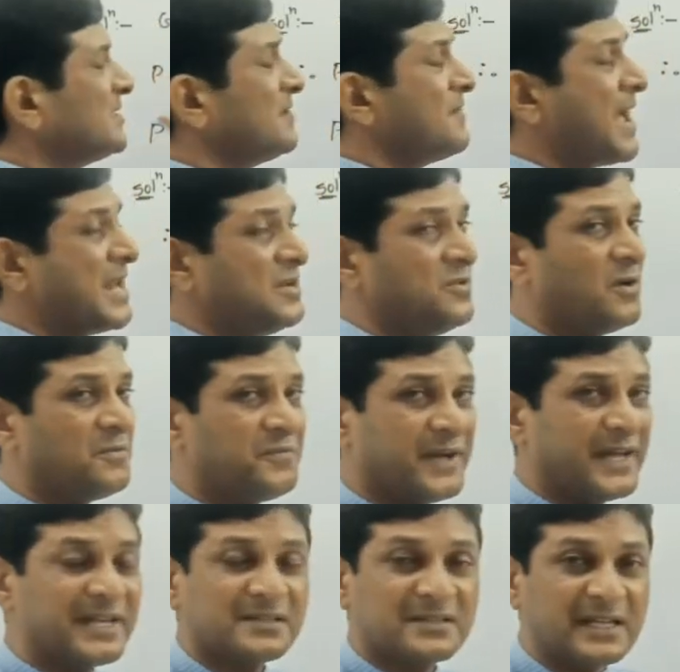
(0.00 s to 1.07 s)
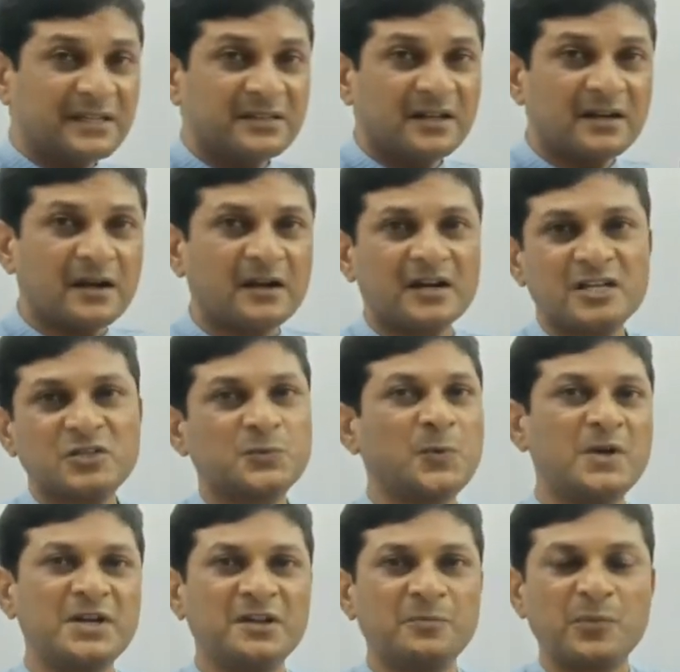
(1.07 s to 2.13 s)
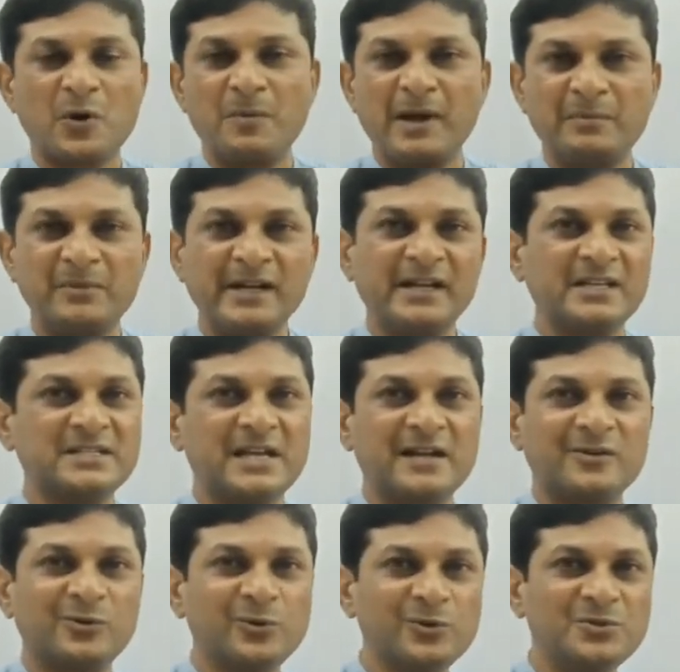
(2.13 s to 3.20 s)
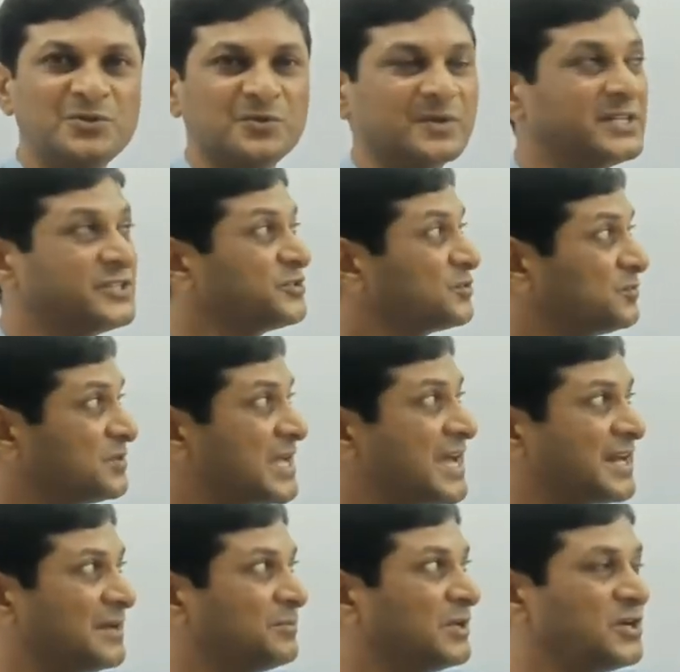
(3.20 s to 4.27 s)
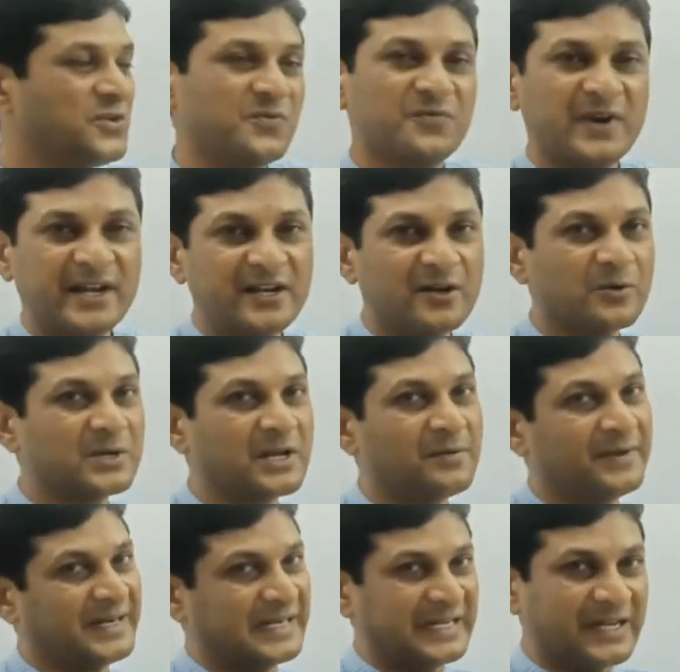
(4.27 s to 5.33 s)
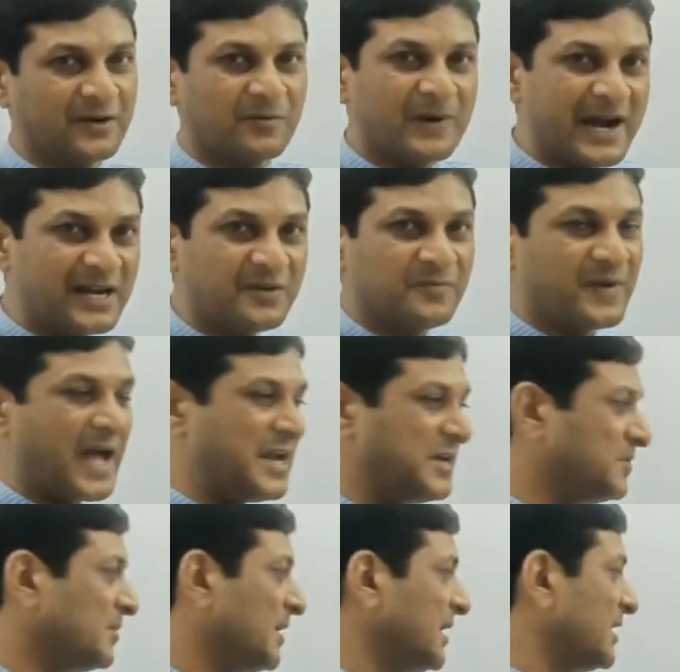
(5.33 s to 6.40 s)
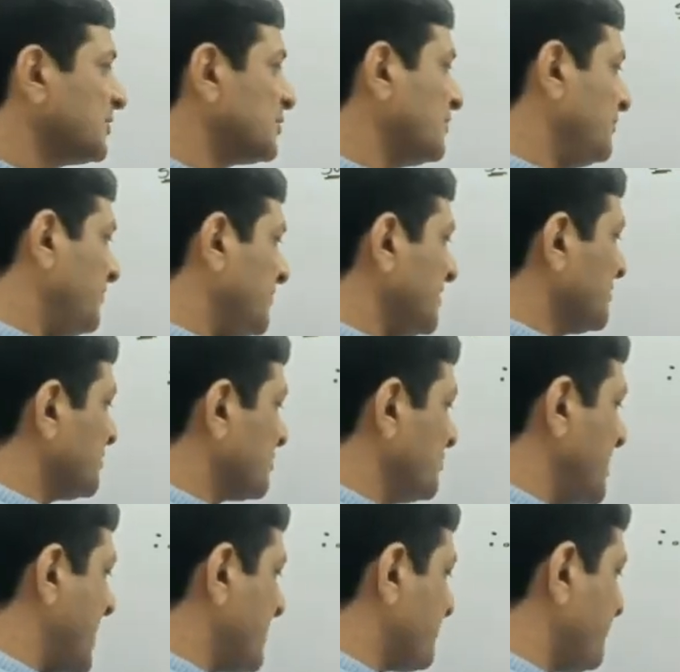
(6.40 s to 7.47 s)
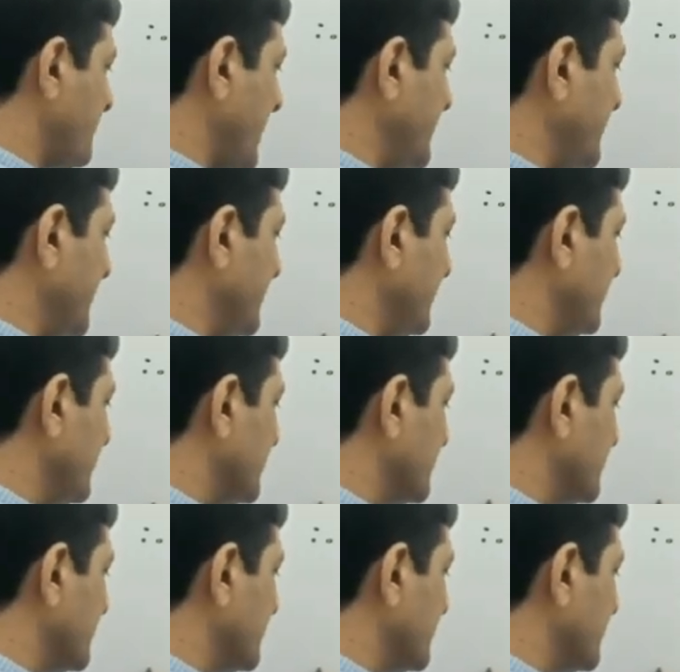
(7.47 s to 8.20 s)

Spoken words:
the value of x and their corresponding probabilities are known to us, we are able to find out our required value. So first we are finding